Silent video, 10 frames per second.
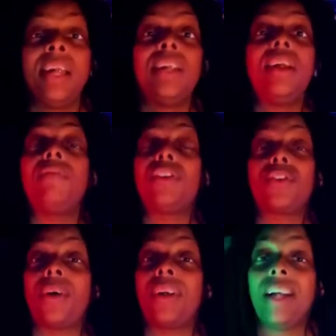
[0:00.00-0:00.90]
Never
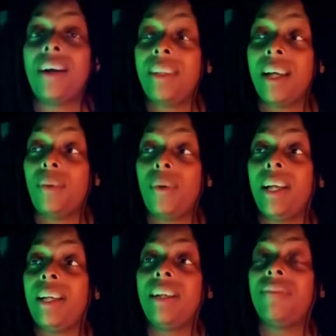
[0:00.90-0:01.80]
started out that
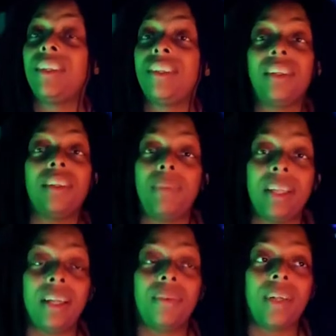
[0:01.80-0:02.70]
way. Never intended to be
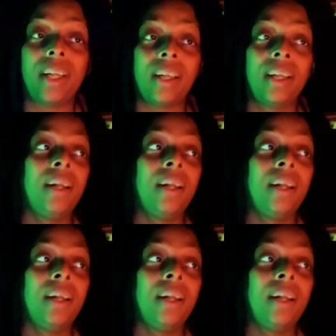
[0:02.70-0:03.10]
that way.